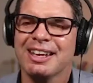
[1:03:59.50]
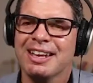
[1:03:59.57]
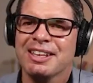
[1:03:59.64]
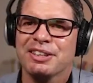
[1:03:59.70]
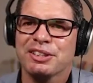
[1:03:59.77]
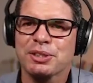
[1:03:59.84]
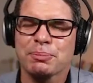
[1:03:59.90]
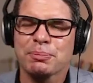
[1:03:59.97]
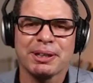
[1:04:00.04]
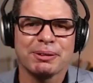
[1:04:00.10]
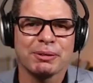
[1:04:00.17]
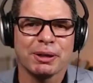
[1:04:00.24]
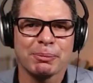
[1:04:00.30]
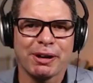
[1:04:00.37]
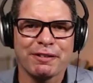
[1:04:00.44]
This has
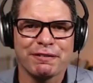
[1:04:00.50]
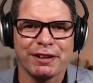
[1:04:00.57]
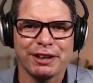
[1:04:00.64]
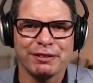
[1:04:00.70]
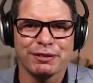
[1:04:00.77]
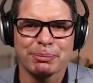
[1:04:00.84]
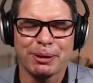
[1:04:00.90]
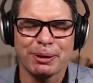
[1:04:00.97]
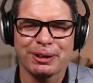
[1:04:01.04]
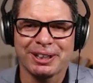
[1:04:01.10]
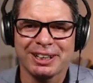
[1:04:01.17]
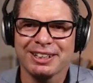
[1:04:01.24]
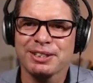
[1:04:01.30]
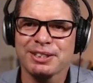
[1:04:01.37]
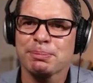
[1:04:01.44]
been one of my favorite
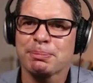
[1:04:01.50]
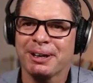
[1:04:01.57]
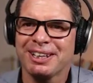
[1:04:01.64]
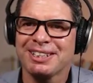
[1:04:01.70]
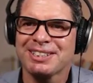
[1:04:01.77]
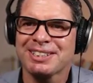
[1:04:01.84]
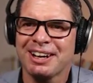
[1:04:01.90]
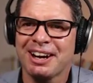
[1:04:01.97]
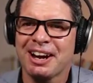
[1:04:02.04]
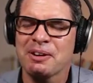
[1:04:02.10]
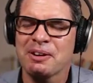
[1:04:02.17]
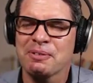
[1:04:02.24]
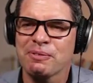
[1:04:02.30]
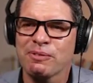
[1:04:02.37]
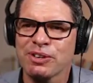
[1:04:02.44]
podcasts, Paige. I
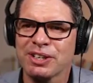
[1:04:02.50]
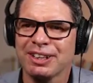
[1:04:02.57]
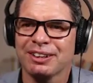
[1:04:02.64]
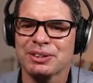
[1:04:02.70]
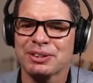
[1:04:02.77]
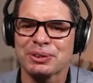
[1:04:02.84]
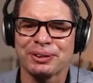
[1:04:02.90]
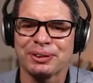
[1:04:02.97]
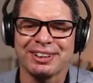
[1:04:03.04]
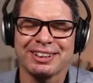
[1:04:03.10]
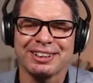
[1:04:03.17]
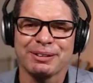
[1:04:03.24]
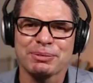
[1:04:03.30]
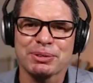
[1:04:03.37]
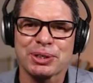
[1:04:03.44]
really enjoyed it,
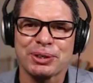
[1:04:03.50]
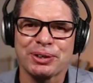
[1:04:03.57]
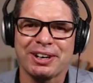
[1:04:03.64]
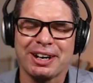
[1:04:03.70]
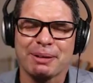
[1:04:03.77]
and I'm sure our